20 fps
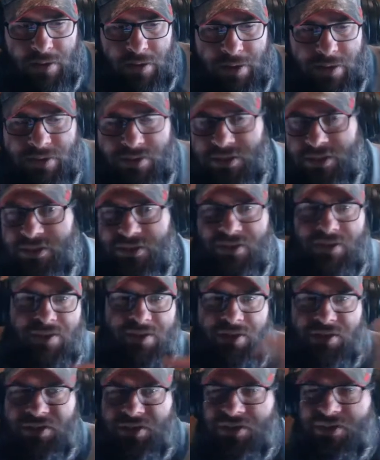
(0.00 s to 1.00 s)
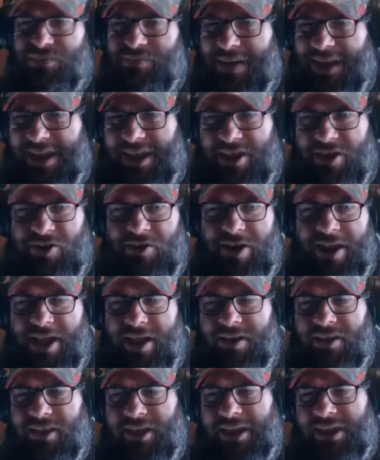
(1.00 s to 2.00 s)
Is this my
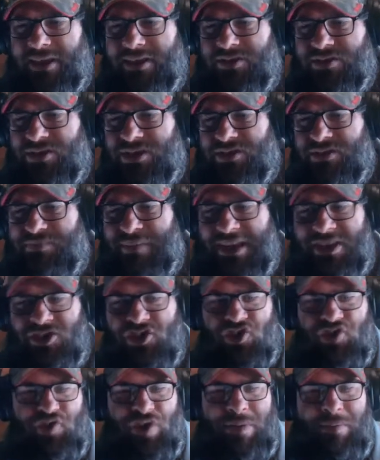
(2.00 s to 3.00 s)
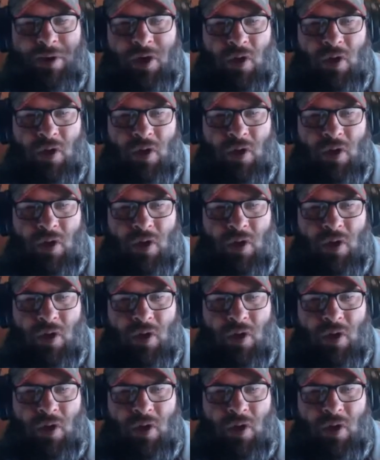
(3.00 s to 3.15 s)
internet? Like, is my stream